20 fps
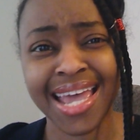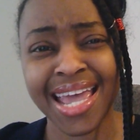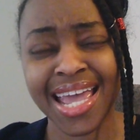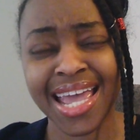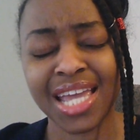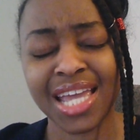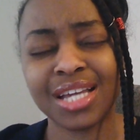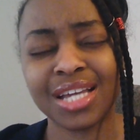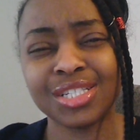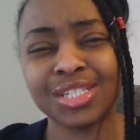It
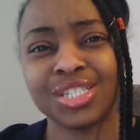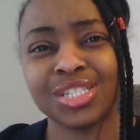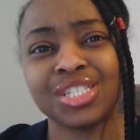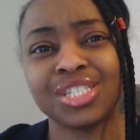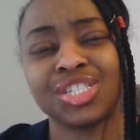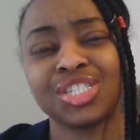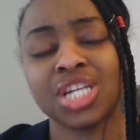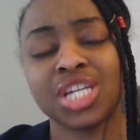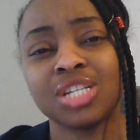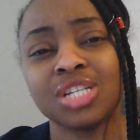could just
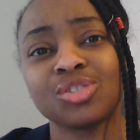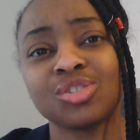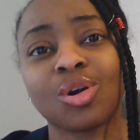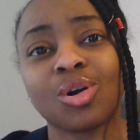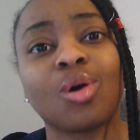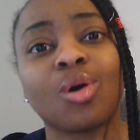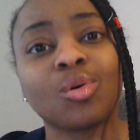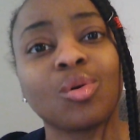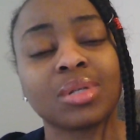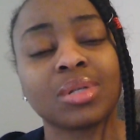change your whole
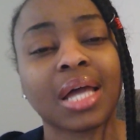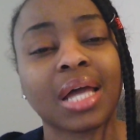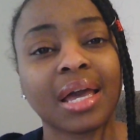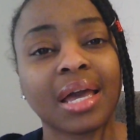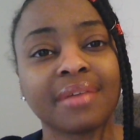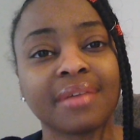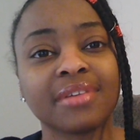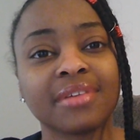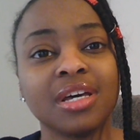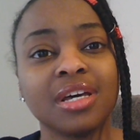life.
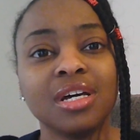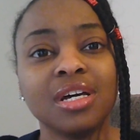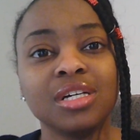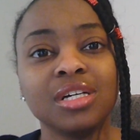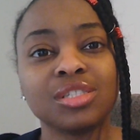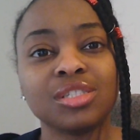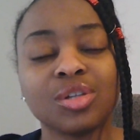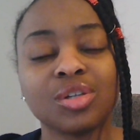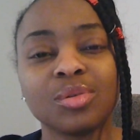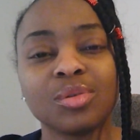
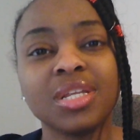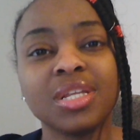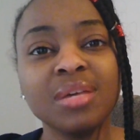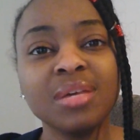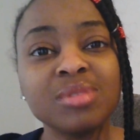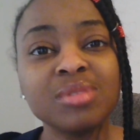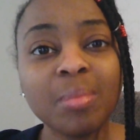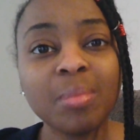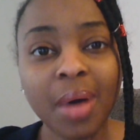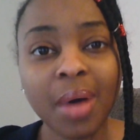So leave some
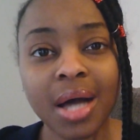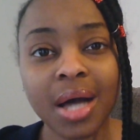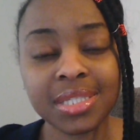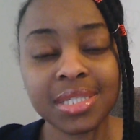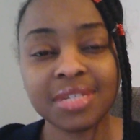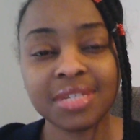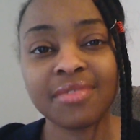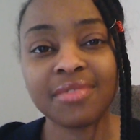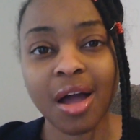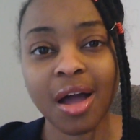positive
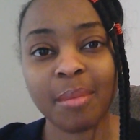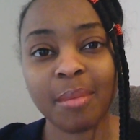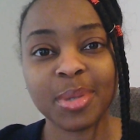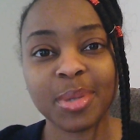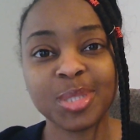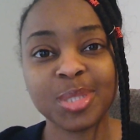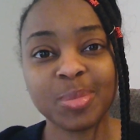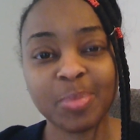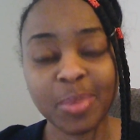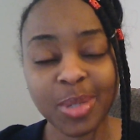comments
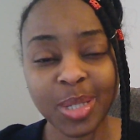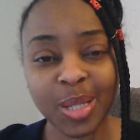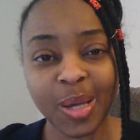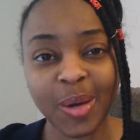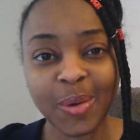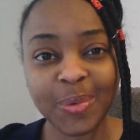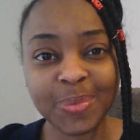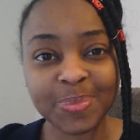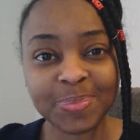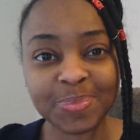below
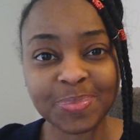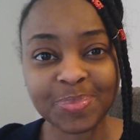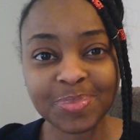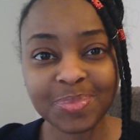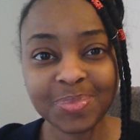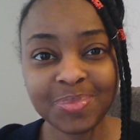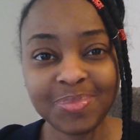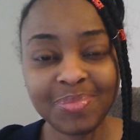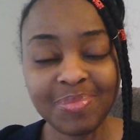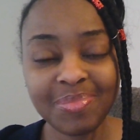
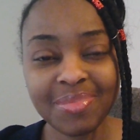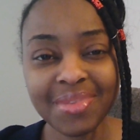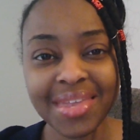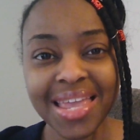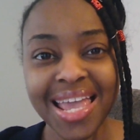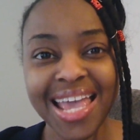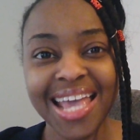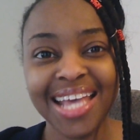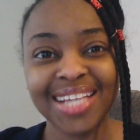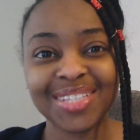
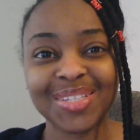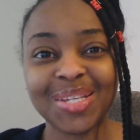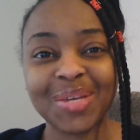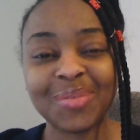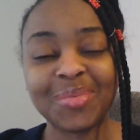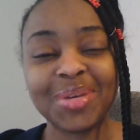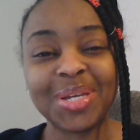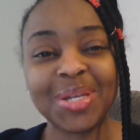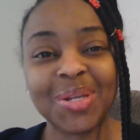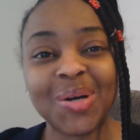so that we
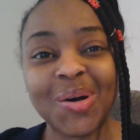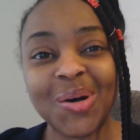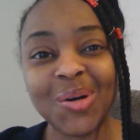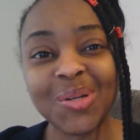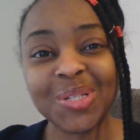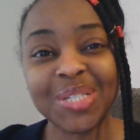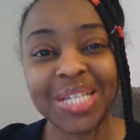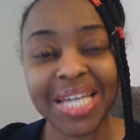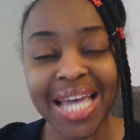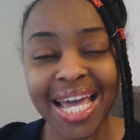can all look
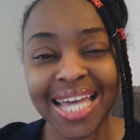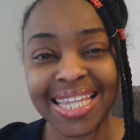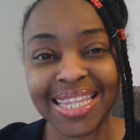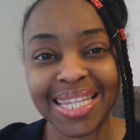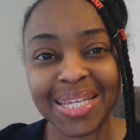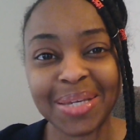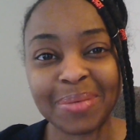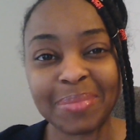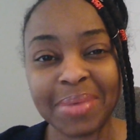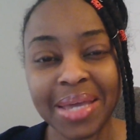at them
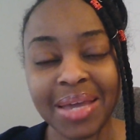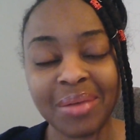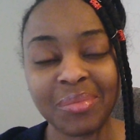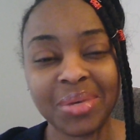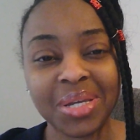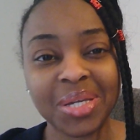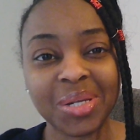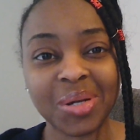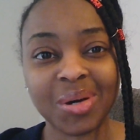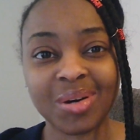and we can
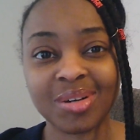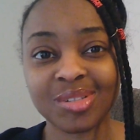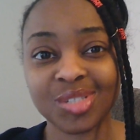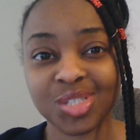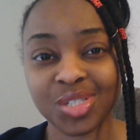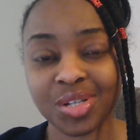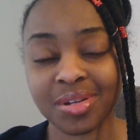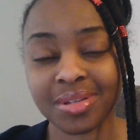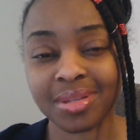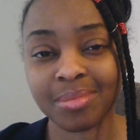all share
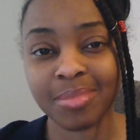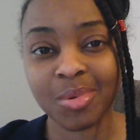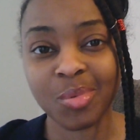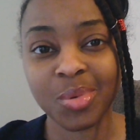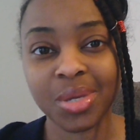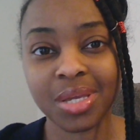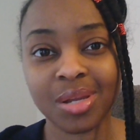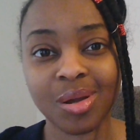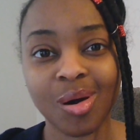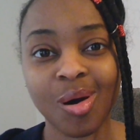them and we can
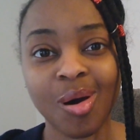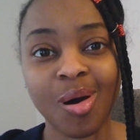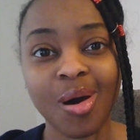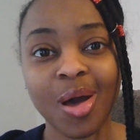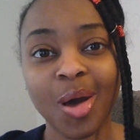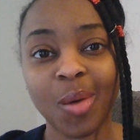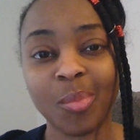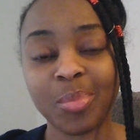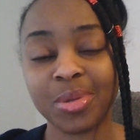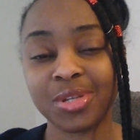all help
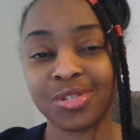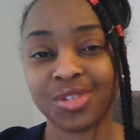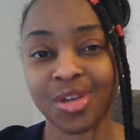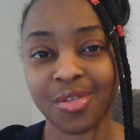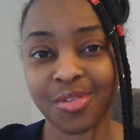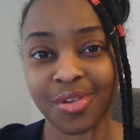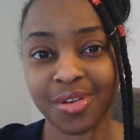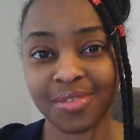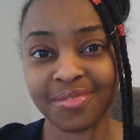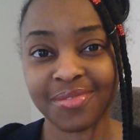each other.
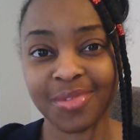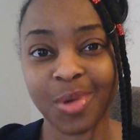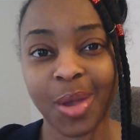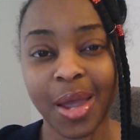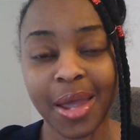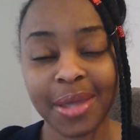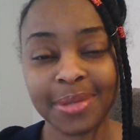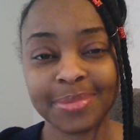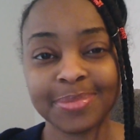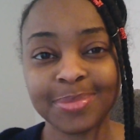Okay?
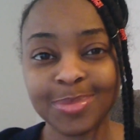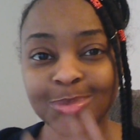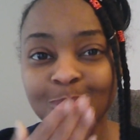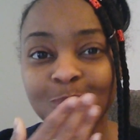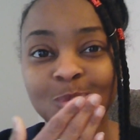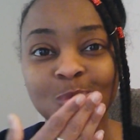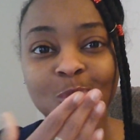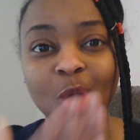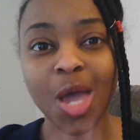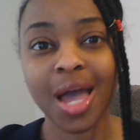
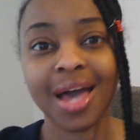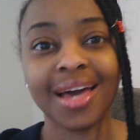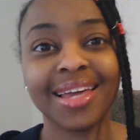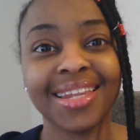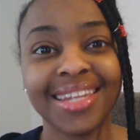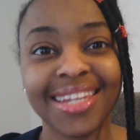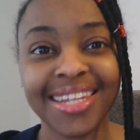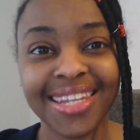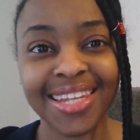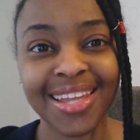
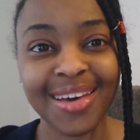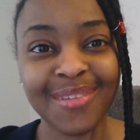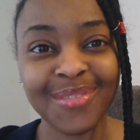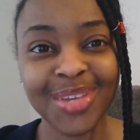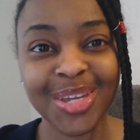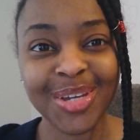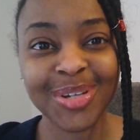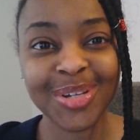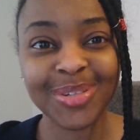Love you.